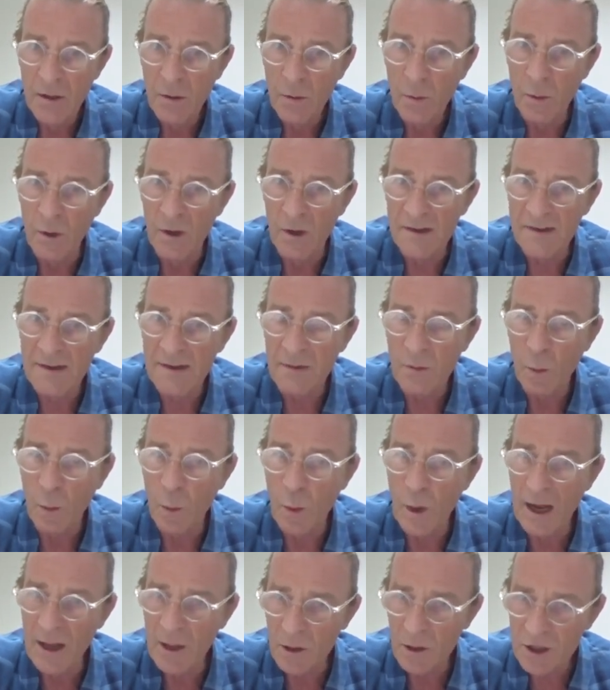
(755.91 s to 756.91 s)
was
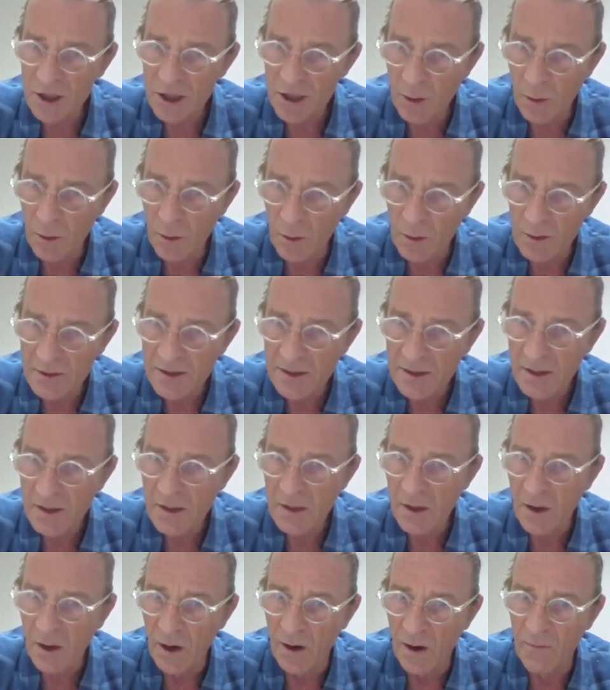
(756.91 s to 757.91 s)
well short
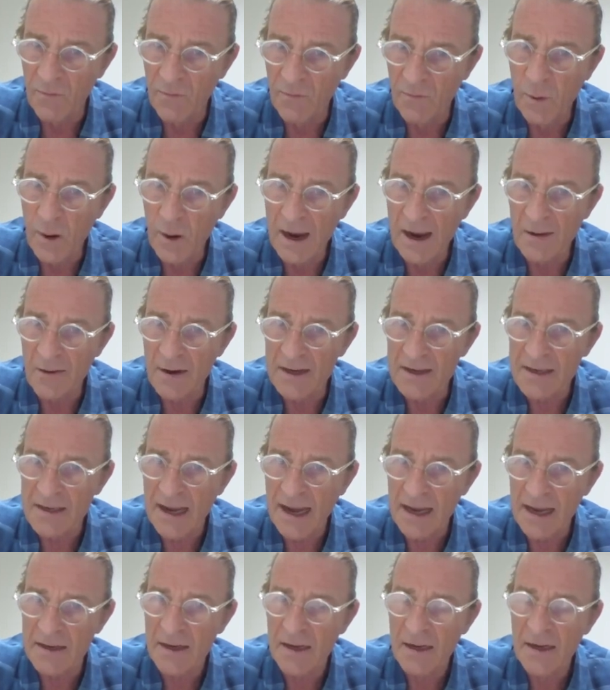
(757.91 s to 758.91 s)
of where it
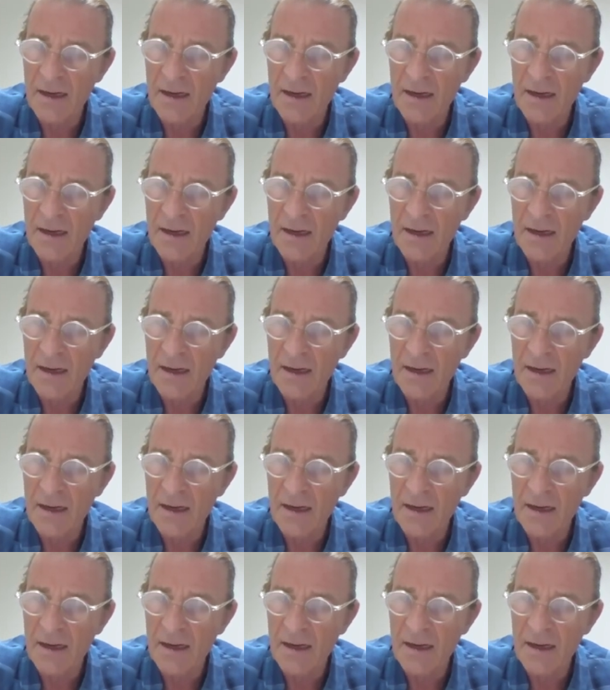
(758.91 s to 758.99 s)
had